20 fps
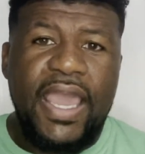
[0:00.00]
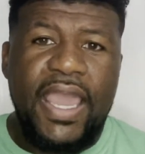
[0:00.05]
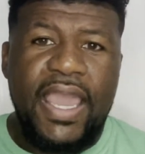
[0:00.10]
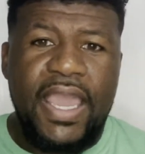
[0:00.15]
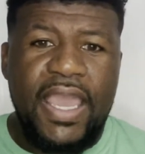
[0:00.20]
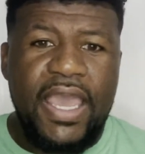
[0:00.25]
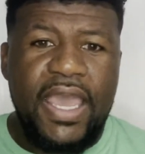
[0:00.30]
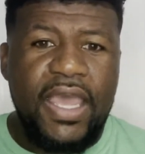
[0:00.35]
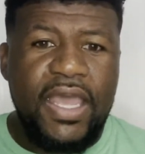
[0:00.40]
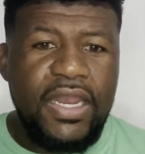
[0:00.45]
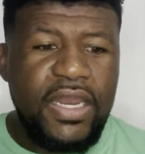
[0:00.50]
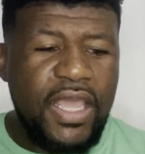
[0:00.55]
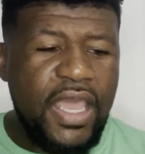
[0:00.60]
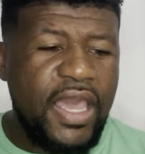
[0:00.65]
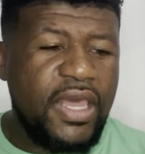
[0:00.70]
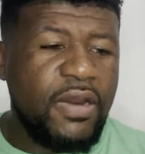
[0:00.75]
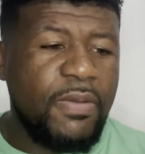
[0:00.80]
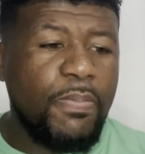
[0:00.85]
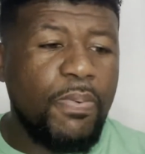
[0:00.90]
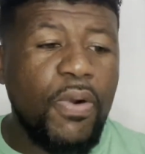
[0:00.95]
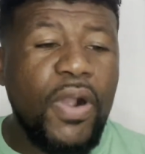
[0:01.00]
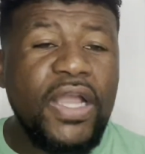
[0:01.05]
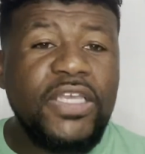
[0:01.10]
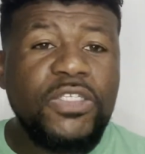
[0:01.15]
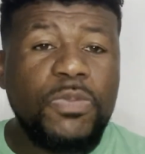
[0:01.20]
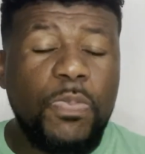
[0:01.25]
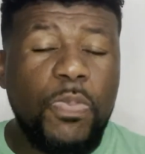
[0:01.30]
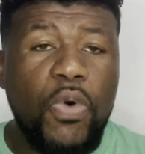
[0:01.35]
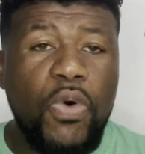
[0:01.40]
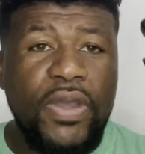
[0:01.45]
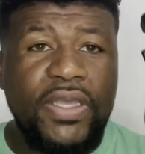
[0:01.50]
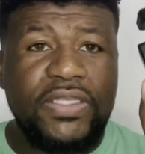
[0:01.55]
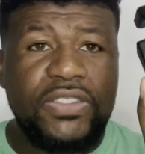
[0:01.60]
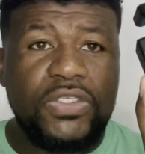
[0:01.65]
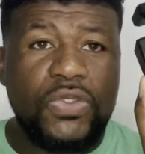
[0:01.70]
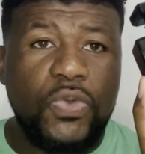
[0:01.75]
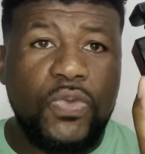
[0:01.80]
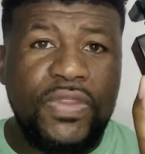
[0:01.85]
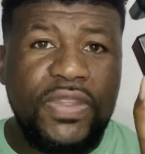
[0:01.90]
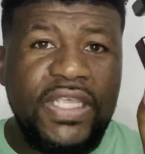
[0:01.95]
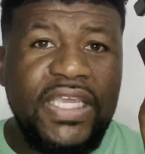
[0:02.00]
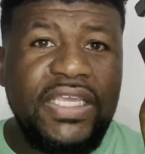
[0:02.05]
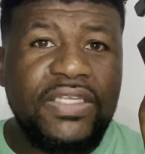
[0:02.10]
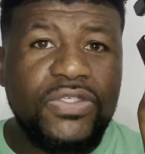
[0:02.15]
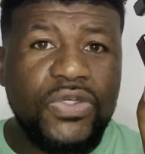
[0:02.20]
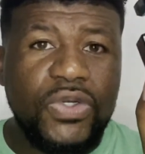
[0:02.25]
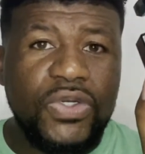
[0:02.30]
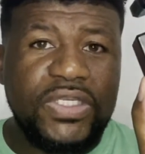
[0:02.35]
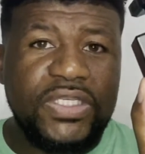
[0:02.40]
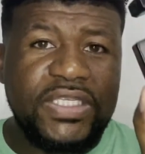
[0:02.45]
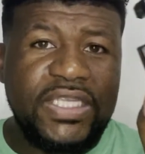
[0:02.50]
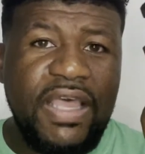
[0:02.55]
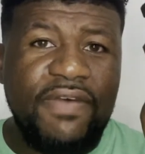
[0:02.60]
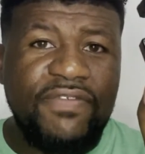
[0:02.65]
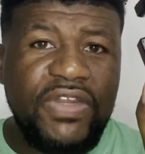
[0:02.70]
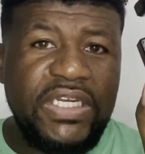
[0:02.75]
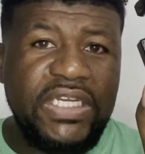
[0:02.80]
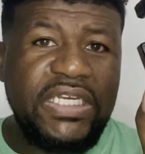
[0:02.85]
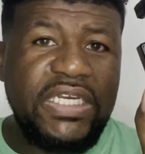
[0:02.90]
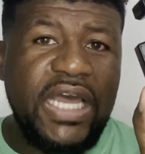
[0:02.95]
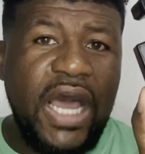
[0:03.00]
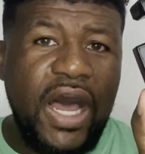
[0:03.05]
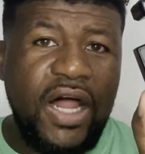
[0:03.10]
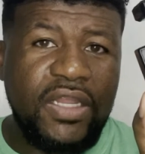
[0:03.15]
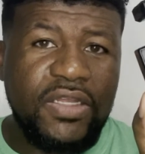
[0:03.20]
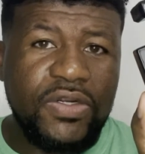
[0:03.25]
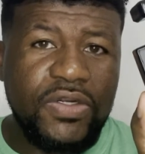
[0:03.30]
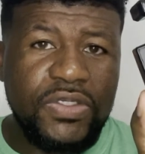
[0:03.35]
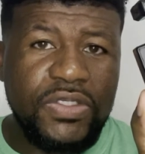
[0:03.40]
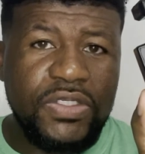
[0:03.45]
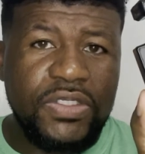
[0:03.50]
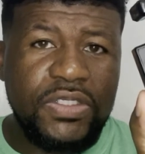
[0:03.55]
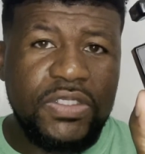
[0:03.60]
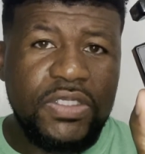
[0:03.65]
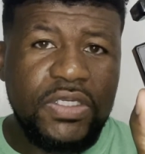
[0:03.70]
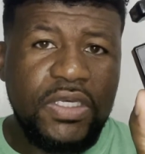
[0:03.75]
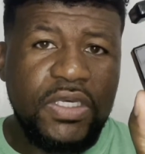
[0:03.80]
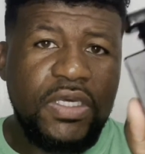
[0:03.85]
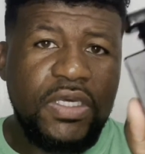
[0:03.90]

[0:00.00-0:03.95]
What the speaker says: And at a price point, so these are $70